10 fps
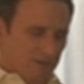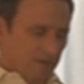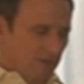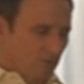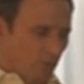
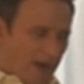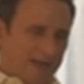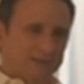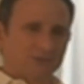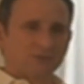real
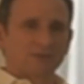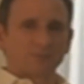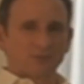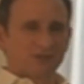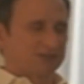
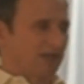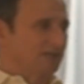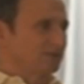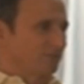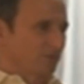gratitude and
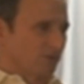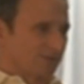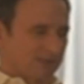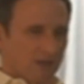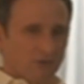
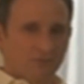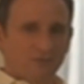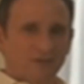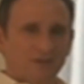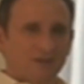appreciation for
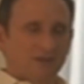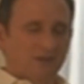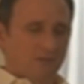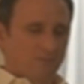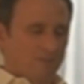
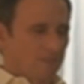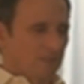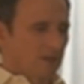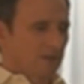yourself,